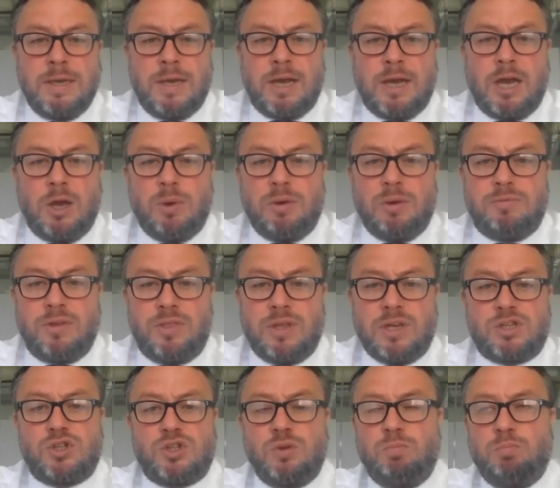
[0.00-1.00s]
However, this
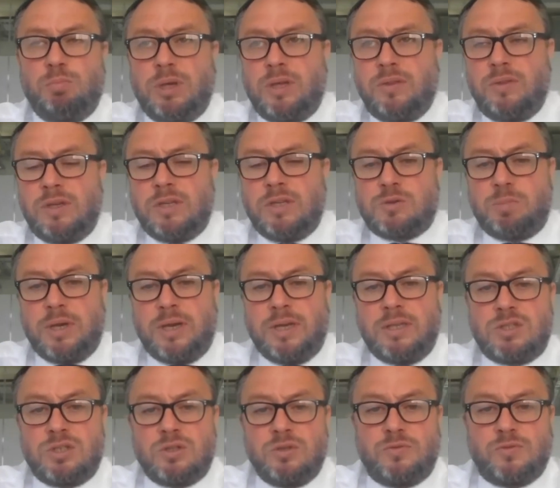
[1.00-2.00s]
shouldn't be at the
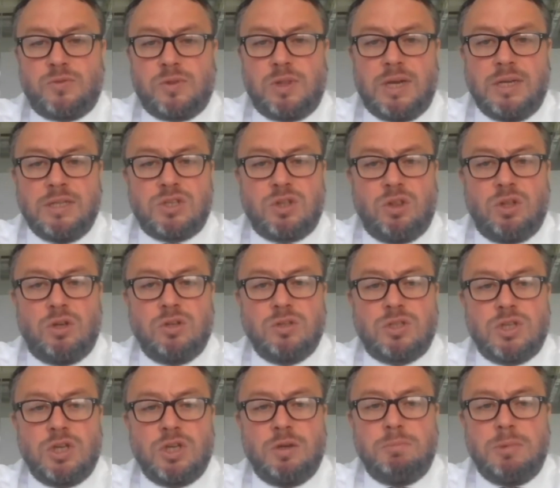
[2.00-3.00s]
expense of clients'
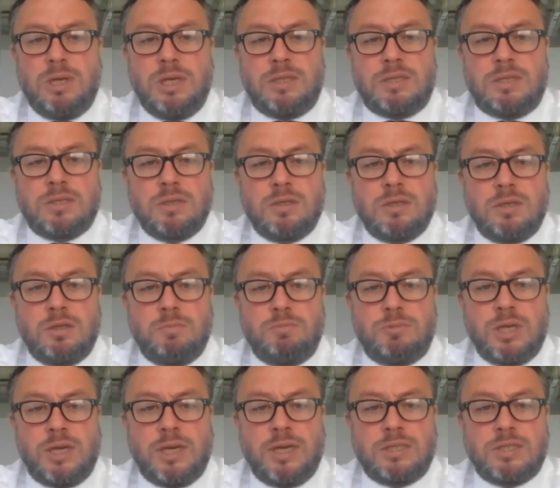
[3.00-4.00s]
long-term needs and
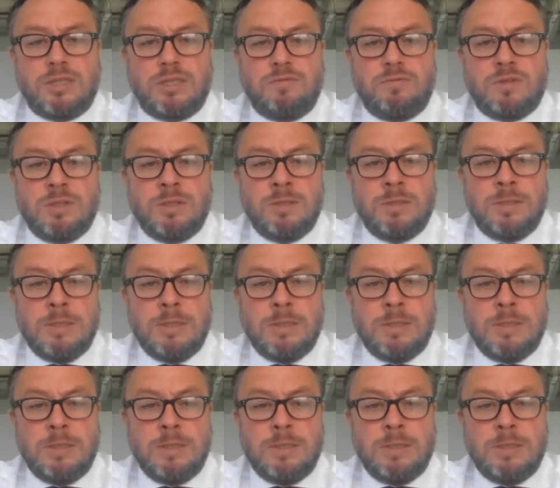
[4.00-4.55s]
objectives.